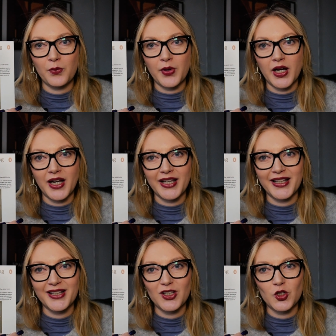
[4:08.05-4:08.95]

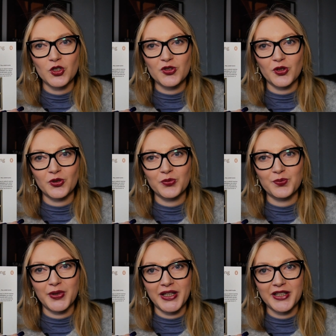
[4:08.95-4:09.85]
by John
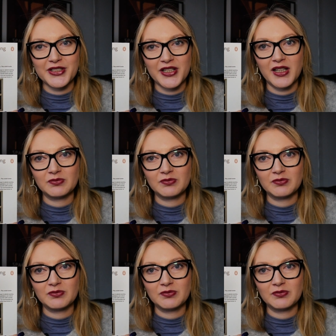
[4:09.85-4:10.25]
Berger.